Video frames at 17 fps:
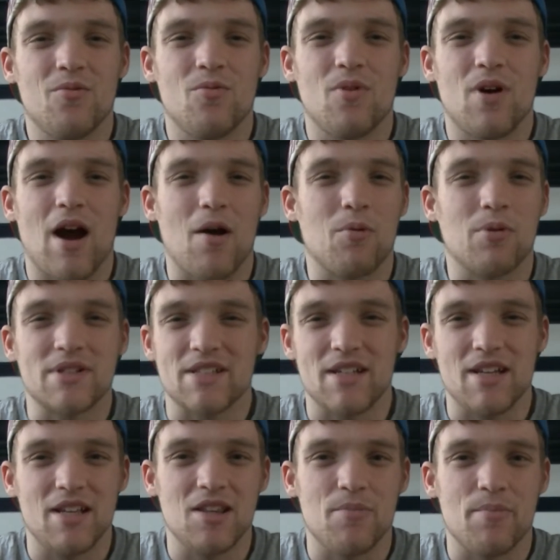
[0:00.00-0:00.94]
I
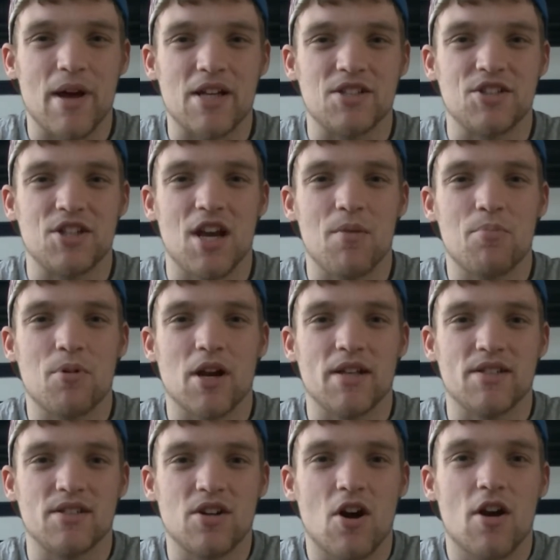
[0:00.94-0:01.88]
wasn't in the best shape when
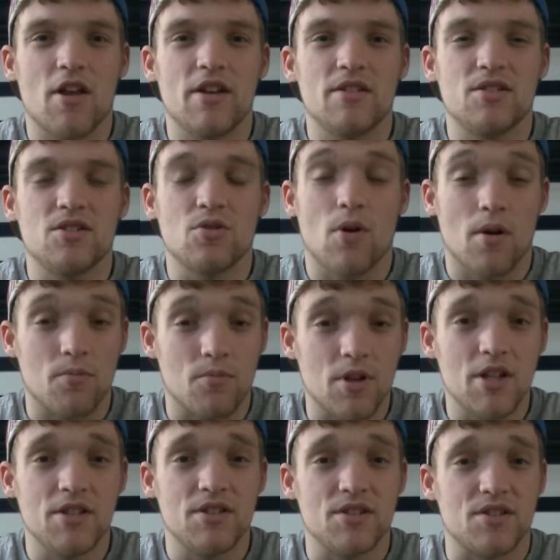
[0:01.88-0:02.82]
I started, so I
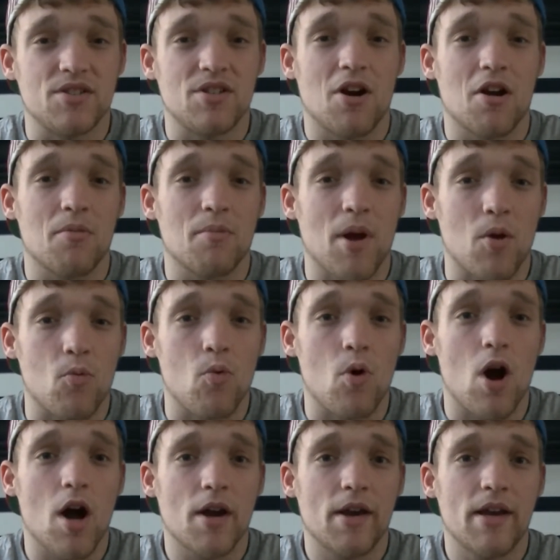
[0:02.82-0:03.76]
really just started by
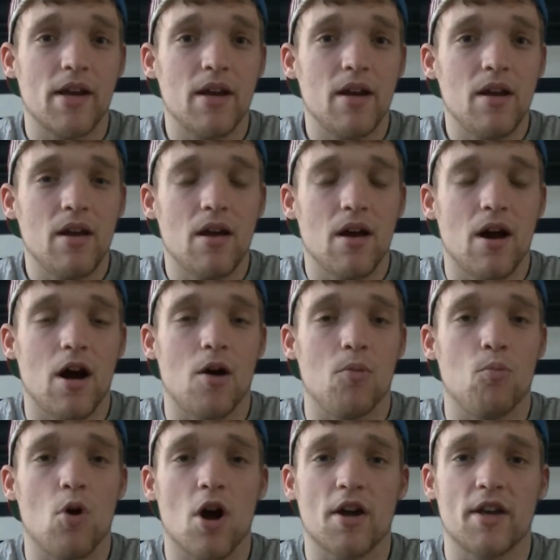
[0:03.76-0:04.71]
walking
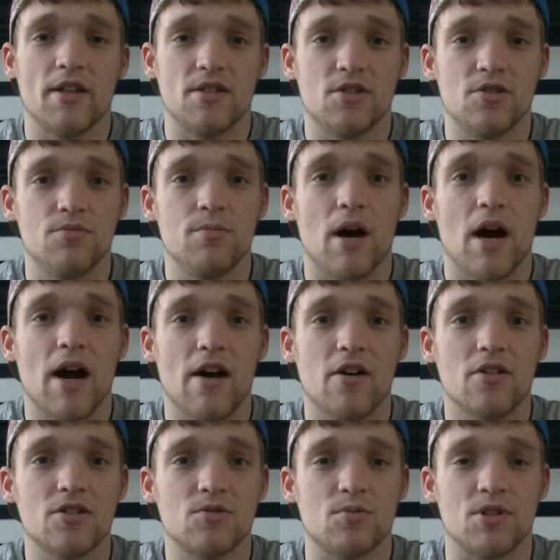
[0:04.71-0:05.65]
2
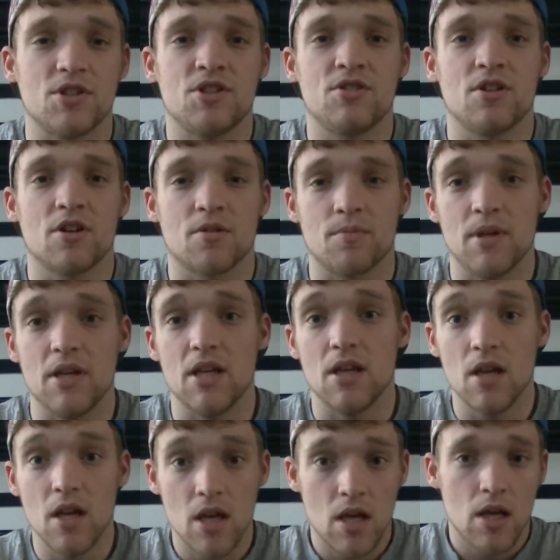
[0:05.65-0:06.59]
miles, which took
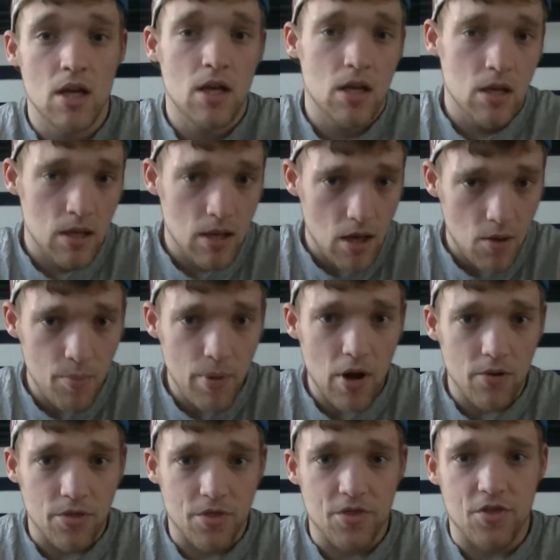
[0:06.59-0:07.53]
me
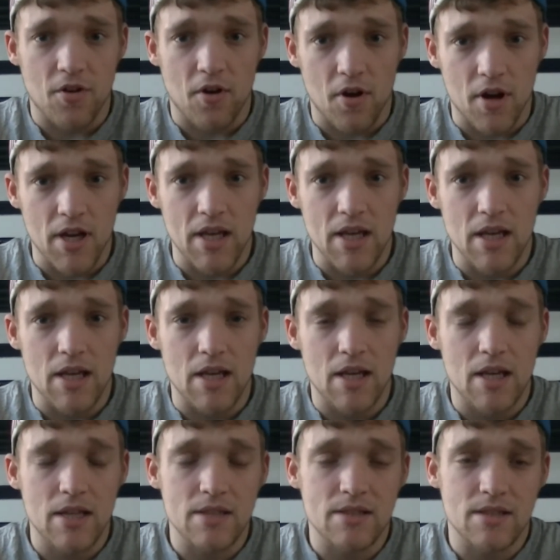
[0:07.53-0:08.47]
about
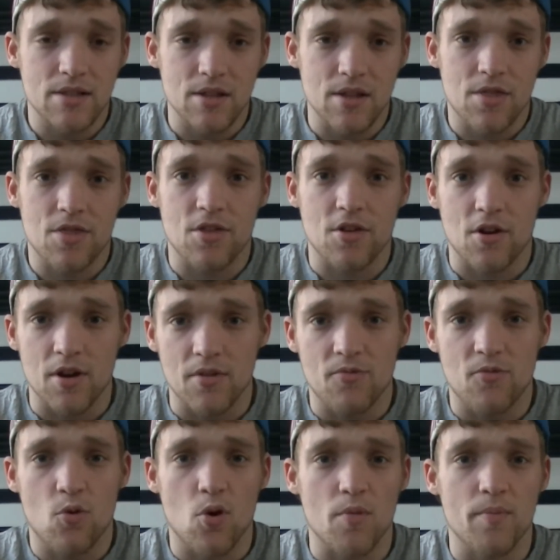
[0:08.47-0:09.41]
30 to
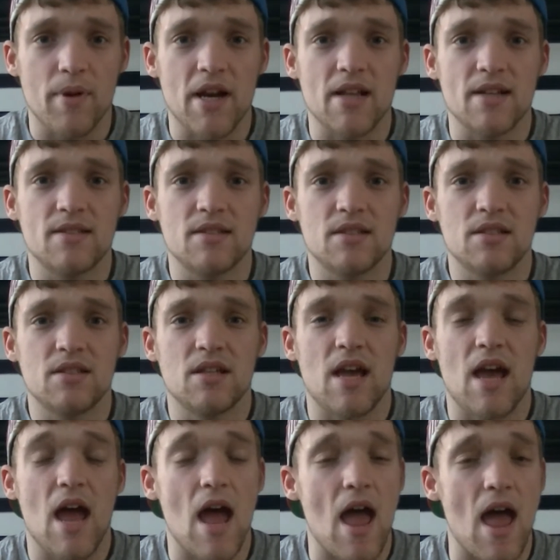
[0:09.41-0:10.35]
34 minutes
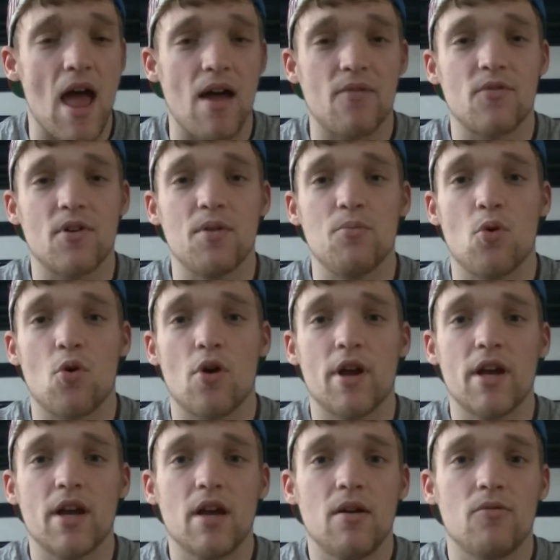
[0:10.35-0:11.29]
every
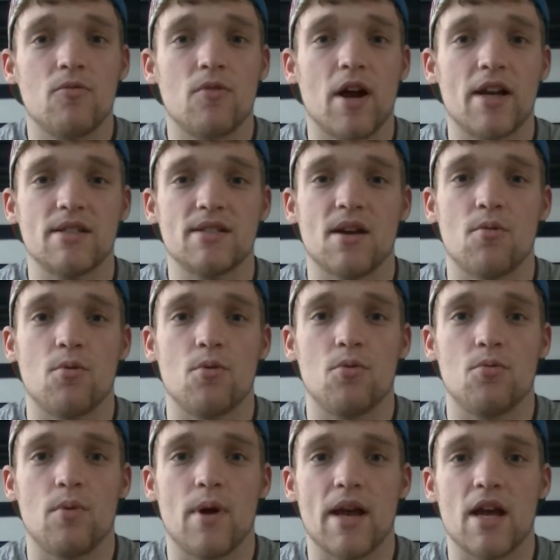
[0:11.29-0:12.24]
morning. Right as I
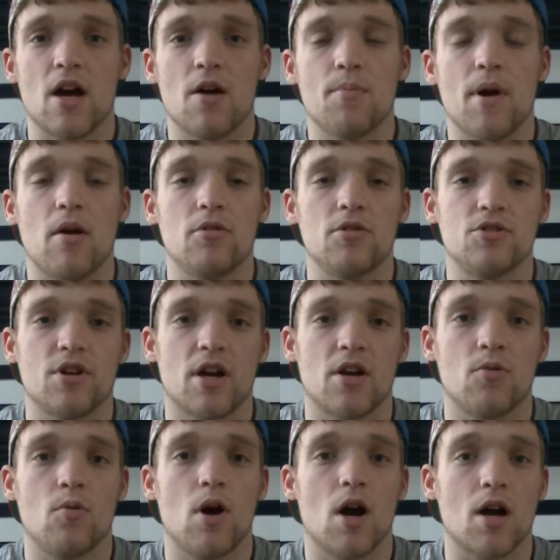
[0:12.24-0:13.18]
would wake up, I would try
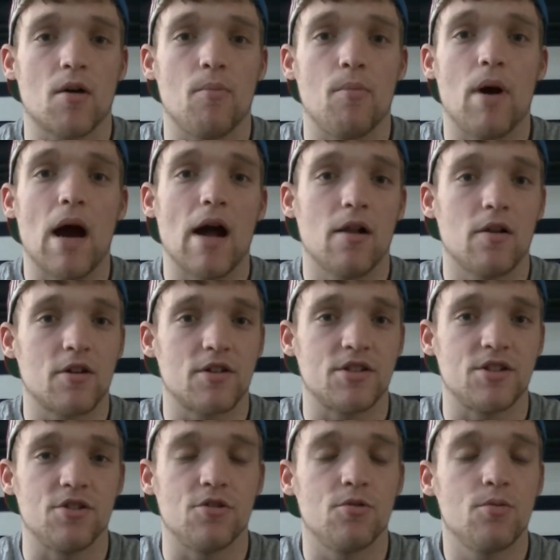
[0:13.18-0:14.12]
to walk a mile or
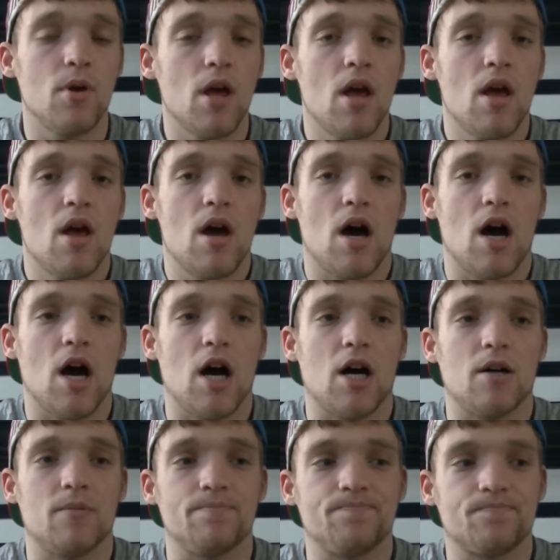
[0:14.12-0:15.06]
two,
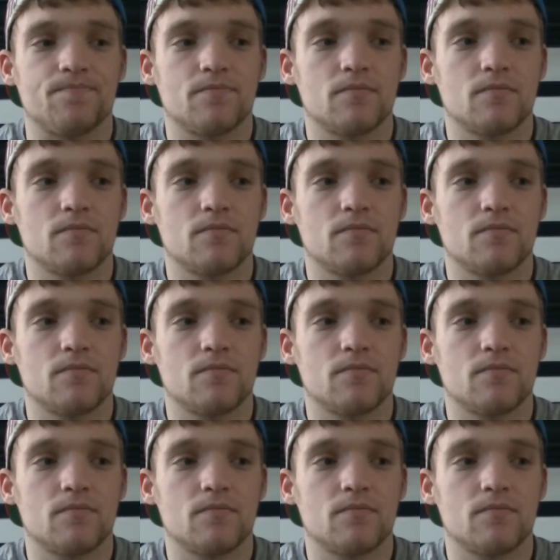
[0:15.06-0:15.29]
and